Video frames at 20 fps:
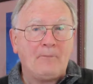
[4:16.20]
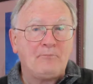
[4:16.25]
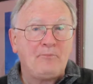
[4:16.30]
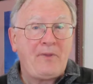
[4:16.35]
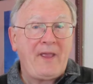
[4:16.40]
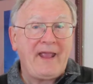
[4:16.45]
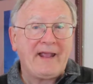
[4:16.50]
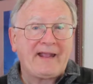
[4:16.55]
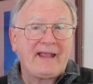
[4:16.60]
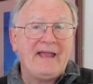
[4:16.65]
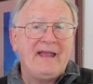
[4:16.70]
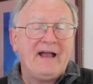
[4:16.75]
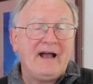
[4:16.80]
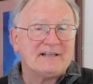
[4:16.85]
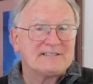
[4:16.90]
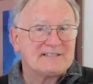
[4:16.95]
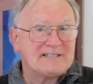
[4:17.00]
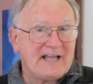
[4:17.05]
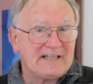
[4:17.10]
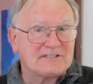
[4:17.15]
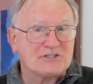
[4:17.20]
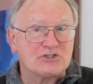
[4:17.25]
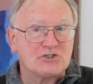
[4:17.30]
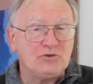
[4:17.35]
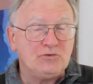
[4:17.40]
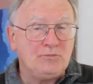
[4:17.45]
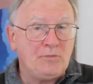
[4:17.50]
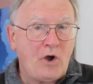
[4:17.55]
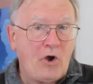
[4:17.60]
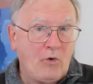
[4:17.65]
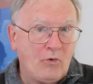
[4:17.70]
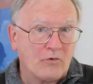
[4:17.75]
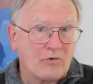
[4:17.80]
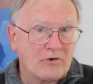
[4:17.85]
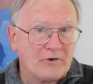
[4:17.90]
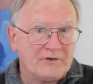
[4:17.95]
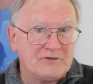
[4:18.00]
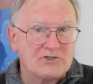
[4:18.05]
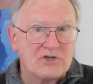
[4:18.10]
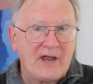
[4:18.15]
Pick a Satsuma
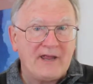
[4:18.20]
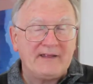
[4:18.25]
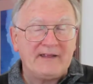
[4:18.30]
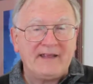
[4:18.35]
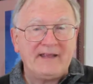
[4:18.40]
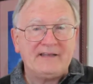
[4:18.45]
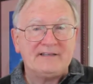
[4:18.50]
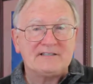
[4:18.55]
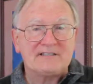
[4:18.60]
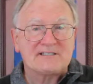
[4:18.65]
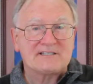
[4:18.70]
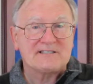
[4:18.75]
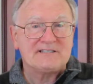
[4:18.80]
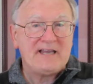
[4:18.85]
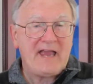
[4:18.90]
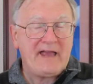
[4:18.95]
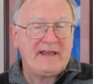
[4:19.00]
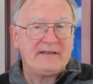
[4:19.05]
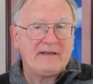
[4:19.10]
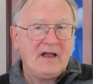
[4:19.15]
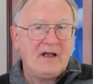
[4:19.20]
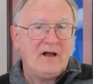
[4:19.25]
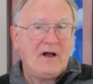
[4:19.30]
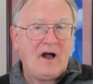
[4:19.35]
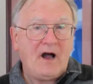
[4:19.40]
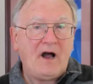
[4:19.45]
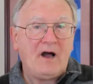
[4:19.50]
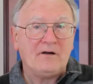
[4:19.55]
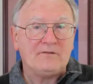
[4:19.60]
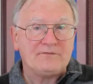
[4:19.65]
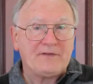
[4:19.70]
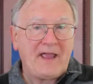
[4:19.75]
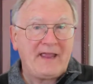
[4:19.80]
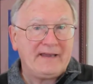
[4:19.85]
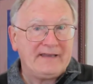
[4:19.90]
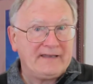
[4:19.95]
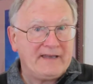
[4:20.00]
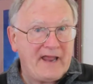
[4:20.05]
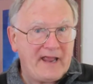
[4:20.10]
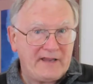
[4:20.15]
orange instead of
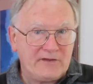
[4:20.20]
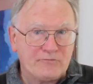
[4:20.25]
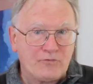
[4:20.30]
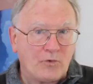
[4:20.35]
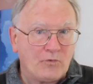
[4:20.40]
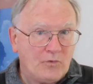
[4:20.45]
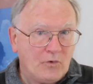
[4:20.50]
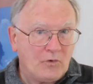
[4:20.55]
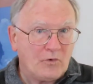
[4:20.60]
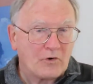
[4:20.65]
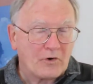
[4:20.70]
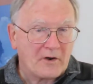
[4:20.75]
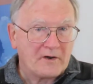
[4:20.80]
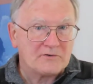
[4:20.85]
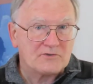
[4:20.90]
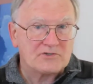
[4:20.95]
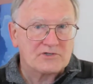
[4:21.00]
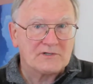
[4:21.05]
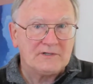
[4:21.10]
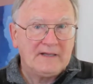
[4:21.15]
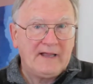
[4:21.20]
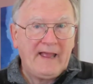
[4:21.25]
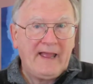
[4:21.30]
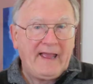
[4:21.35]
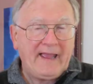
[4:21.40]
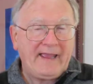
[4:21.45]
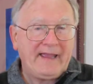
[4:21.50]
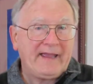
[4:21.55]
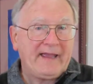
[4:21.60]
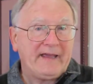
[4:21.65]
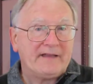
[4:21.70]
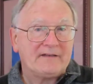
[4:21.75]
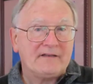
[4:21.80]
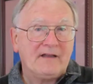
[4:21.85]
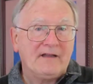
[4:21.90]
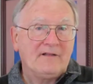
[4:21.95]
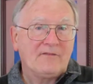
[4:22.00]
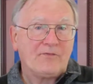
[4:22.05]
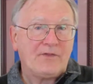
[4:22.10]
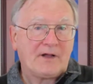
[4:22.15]
a navel orange. And
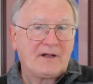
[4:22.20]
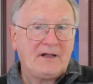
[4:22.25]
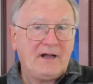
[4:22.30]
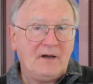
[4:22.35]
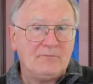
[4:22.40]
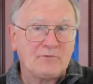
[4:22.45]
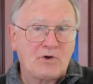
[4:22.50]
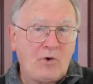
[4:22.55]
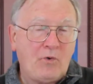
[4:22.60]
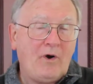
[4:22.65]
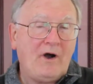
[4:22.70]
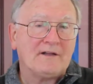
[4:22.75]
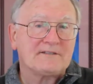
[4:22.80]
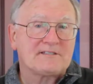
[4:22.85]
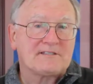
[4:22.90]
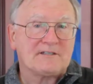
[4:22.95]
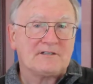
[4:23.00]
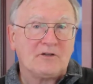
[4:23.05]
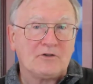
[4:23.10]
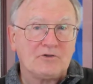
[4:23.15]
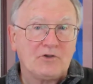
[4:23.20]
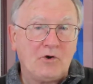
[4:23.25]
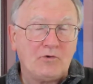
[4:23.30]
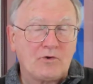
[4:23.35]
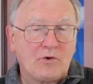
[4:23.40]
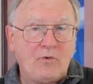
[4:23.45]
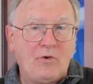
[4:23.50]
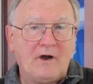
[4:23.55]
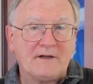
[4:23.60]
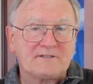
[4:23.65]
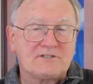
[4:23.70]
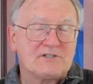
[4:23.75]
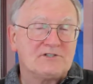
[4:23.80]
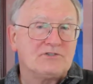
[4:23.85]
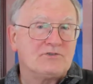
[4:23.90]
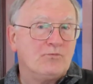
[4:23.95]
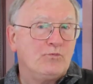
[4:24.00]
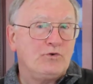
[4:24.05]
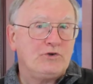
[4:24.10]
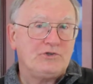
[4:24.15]
the kumquats and the loquats
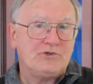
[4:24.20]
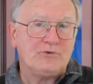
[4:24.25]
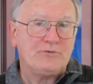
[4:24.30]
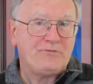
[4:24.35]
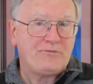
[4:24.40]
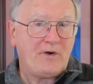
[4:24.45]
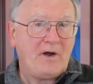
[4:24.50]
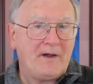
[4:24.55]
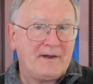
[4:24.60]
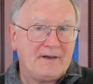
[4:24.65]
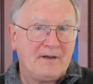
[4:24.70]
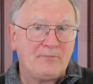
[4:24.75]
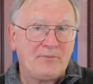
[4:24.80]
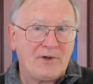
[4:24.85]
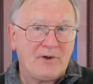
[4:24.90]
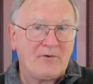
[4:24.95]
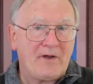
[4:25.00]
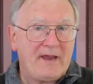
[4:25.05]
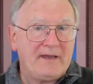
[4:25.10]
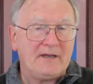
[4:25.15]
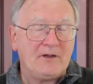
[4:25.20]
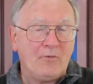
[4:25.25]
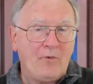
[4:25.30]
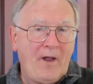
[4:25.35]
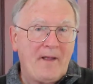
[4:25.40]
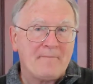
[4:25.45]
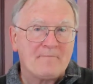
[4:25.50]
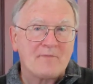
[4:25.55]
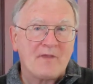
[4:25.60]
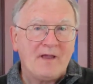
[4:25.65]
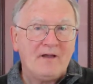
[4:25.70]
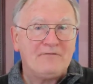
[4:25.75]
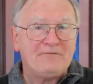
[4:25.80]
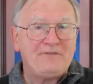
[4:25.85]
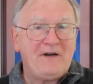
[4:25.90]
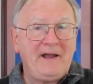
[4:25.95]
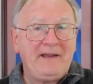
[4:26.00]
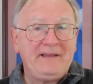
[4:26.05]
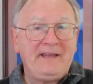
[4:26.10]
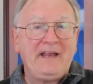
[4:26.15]
would do fine up here anyway.
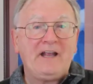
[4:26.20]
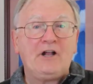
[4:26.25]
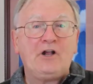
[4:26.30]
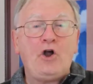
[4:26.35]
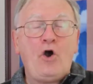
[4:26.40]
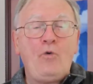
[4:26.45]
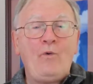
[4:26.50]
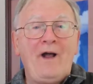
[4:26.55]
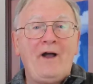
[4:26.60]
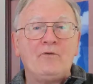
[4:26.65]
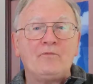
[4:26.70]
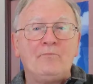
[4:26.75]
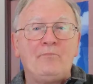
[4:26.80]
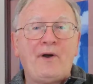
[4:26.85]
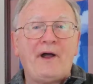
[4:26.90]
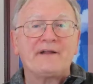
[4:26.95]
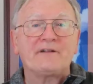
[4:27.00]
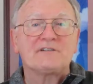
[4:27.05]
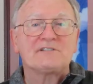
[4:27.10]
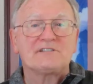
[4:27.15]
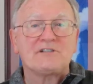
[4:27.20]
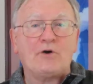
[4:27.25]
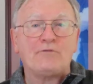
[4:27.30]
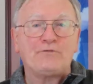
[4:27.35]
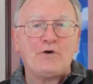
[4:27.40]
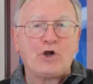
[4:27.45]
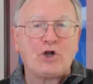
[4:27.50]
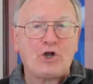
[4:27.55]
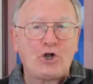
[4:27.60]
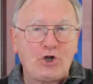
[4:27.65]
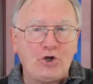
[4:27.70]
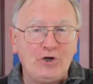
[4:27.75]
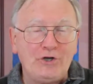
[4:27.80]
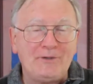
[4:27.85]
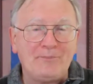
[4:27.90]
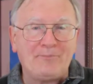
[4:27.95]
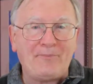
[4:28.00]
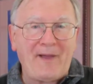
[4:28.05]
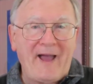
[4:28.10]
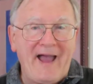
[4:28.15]
Finally, go out and buy yourself a
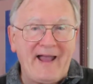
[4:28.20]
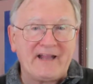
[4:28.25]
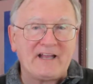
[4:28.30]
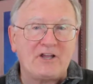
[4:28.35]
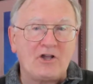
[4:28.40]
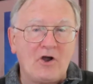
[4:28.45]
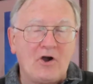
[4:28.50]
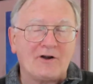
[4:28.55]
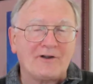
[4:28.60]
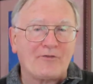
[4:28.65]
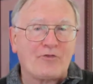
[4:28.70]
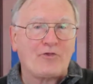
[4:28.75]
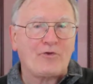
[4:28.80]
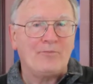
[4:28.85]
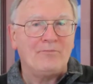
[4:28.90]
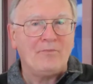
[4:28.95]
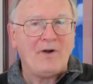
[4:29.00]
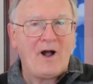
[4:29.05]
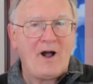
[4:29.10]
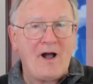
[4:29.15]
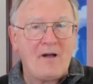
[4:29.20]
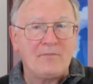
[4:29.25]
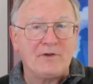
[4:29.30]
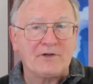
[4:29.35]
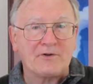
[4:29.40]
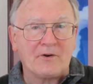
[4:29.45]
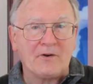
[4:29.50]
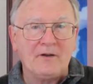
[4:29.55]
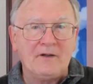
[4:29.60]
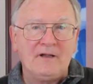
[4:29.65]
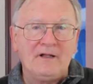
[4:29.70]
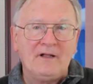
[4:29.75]
good backyard thermometer.